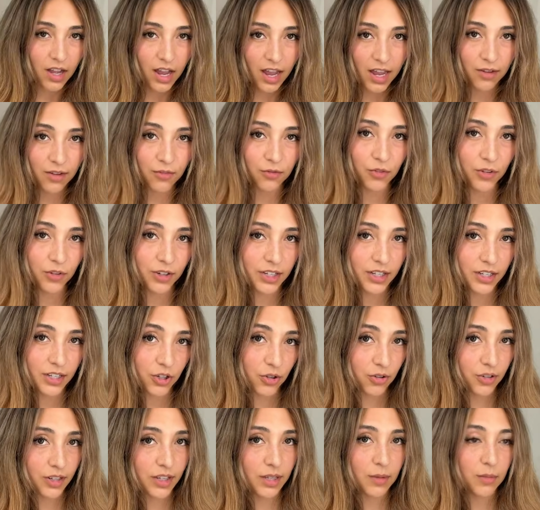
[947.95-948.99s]
ivory
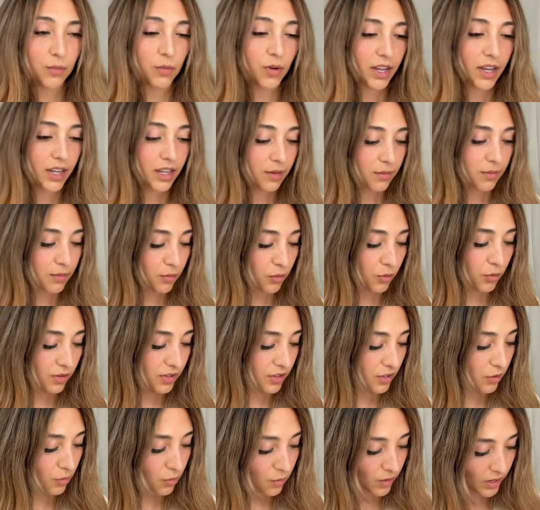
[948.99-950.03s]
cream white more
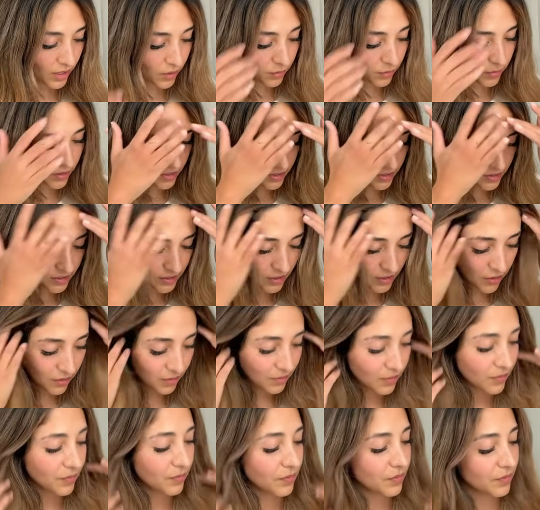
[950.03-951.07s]
than a white one.
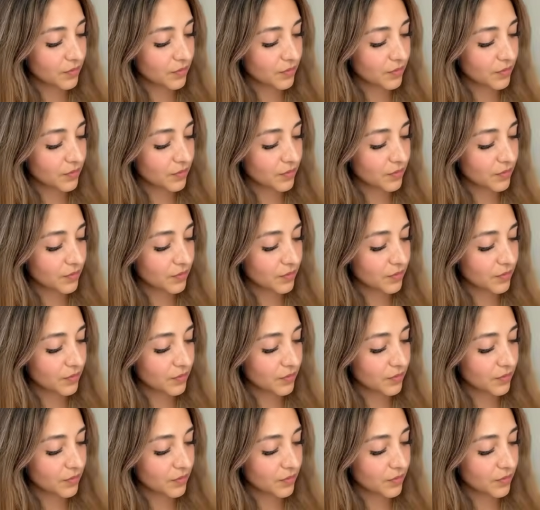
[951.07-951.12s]
So